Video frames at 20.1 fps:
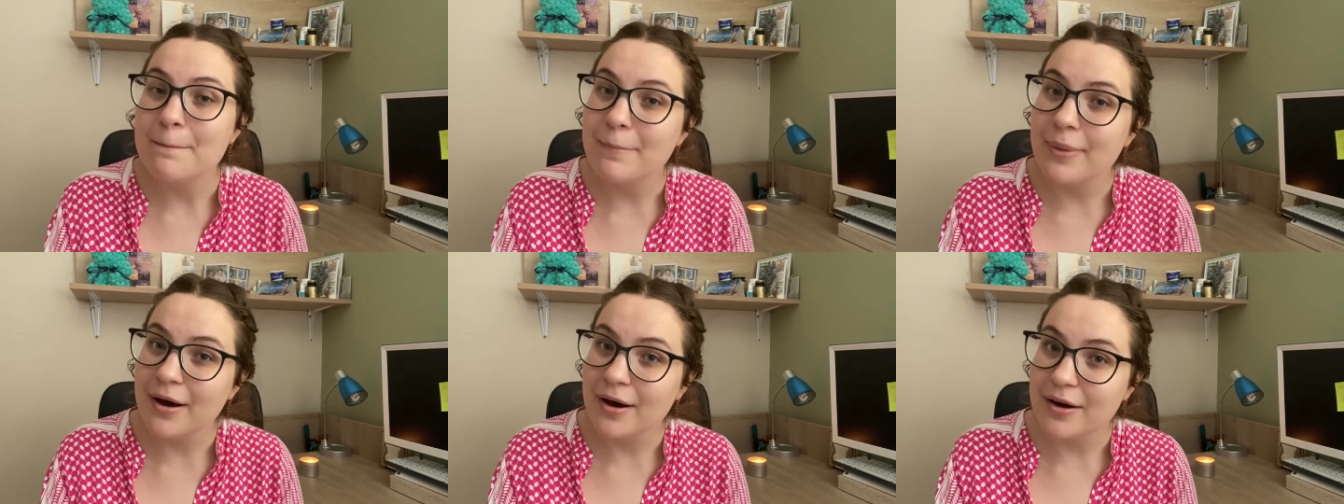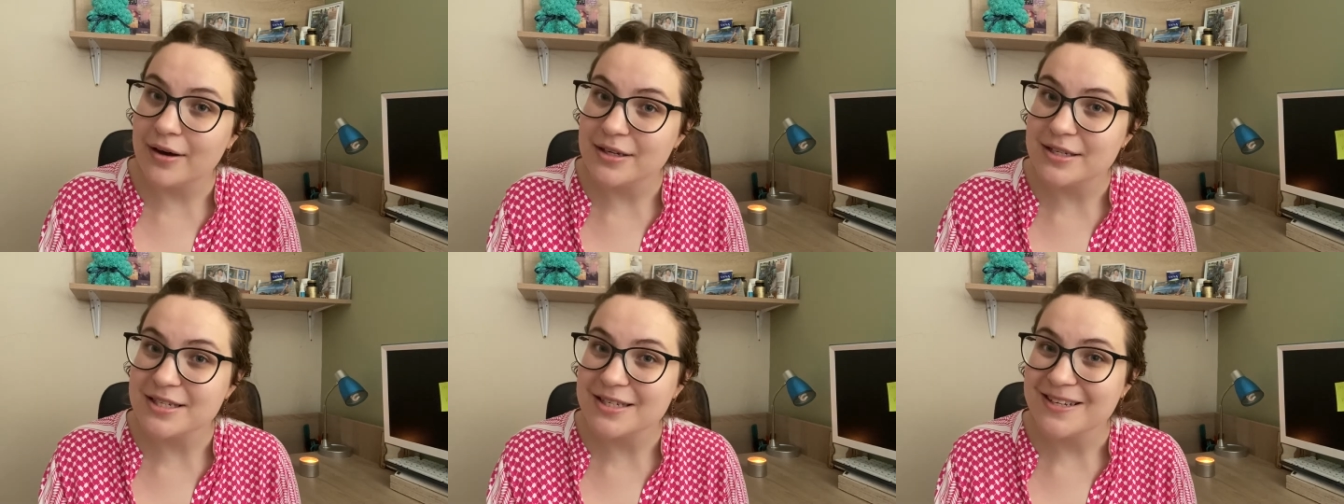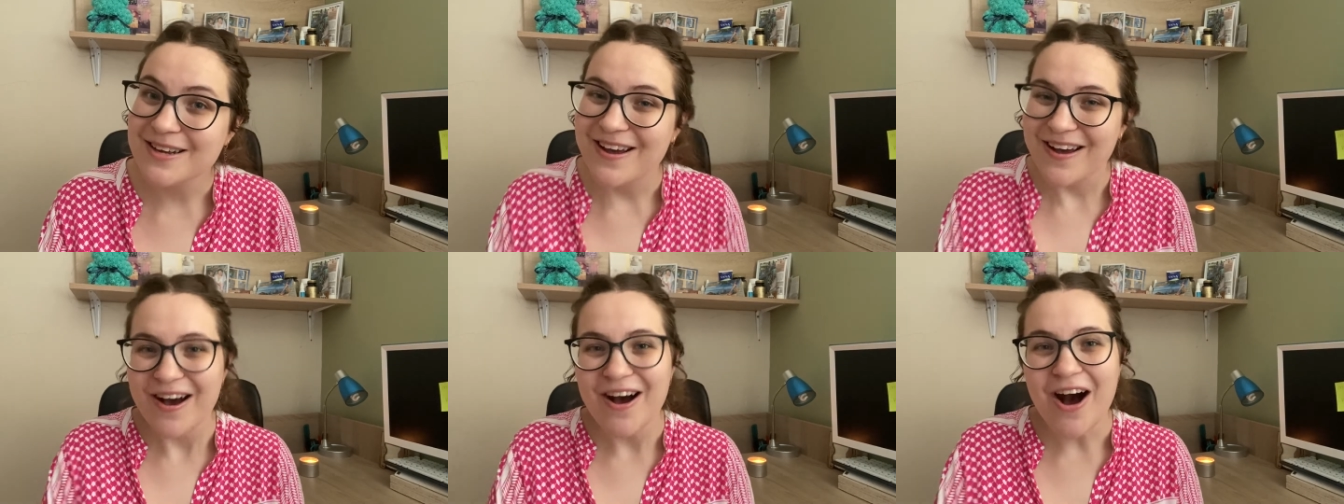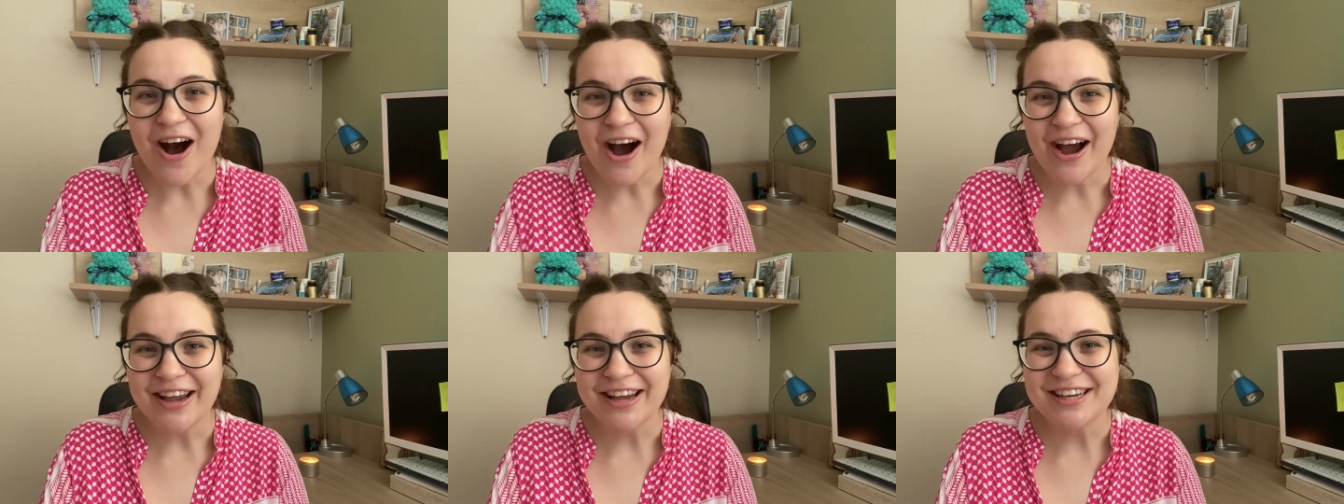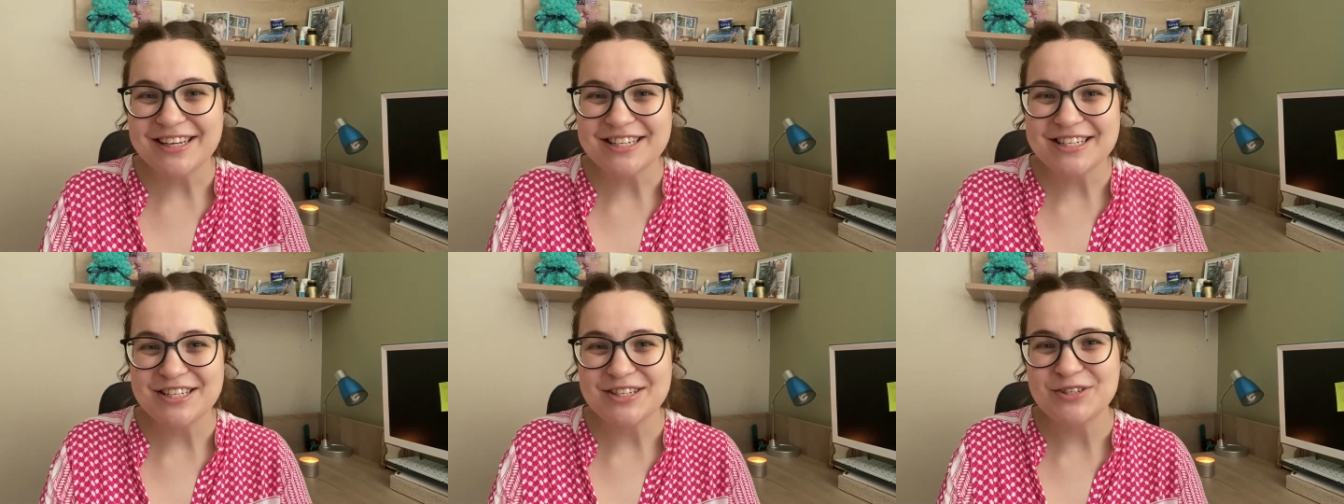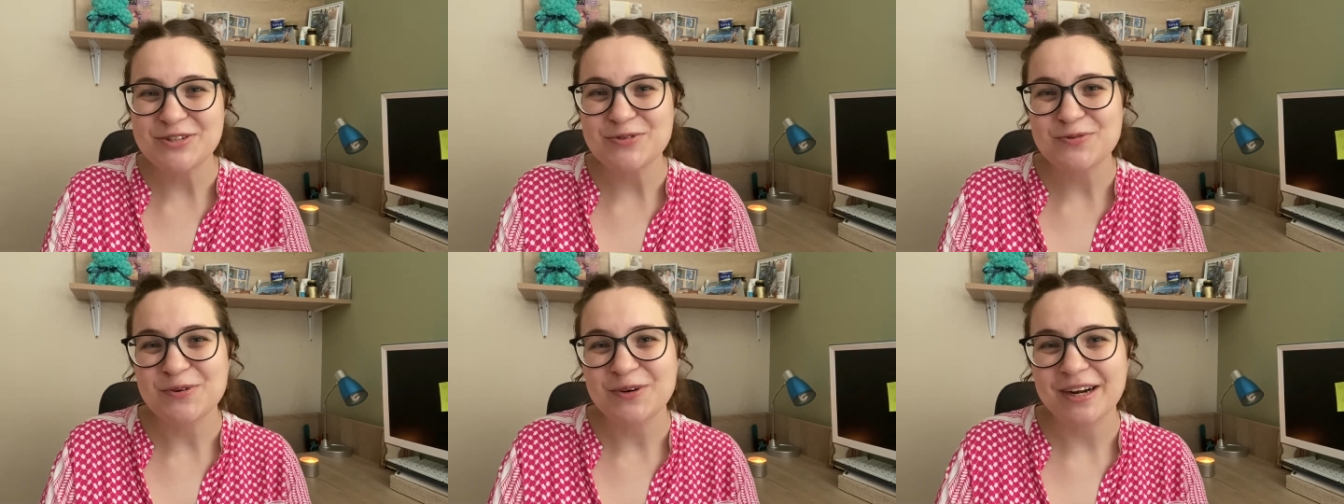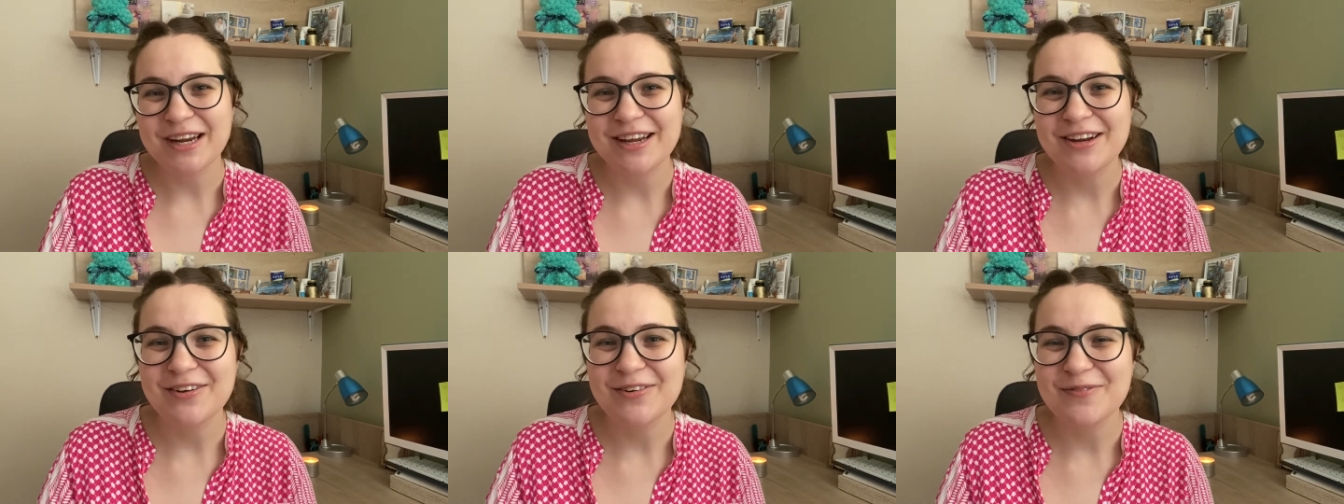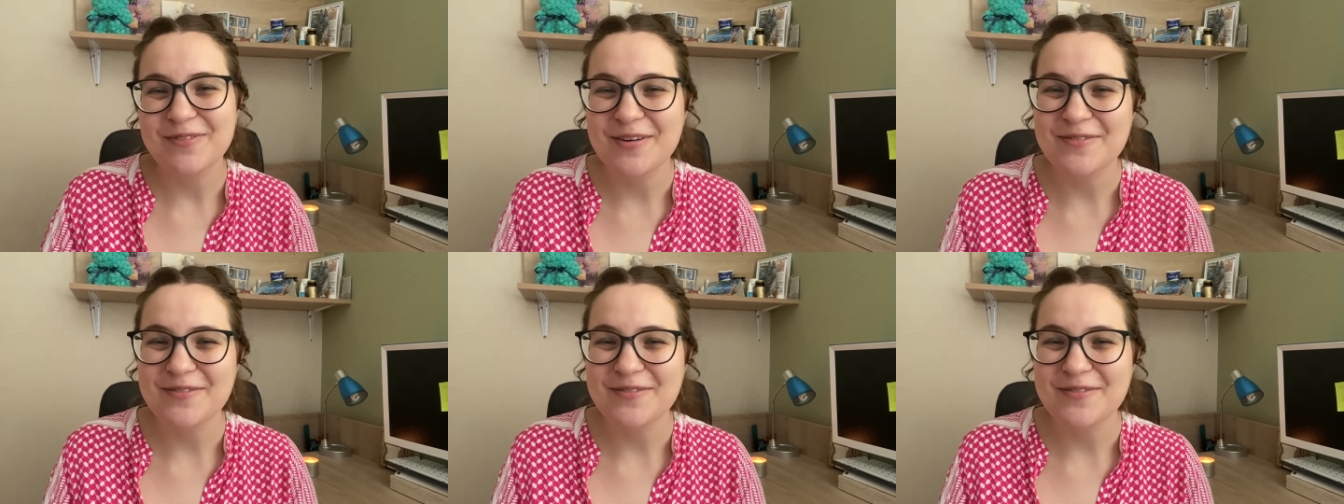But I continued working on my